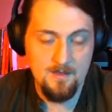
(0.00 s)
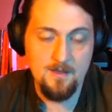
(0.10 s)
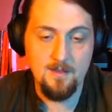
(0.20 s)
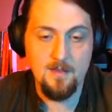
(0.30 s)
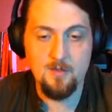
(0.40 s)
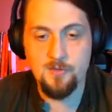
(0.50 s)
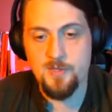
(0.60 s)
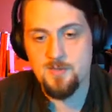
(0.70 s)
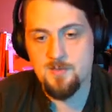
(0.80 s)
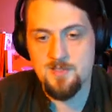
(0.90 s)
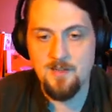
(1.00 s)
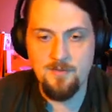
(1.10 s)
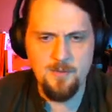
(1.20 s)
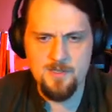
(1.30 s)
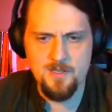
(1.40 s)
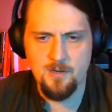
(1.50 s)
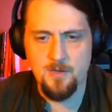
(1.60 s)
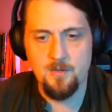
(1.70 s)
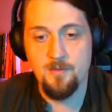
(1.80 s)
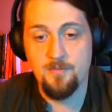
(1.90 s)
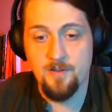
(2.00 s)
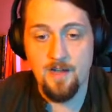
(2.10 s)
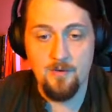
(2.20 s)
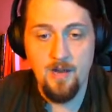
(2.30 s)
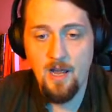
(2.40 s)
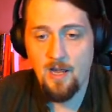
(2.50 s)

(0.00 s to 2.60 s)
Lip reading: On Little Christmas Eve he was nowhere to be found,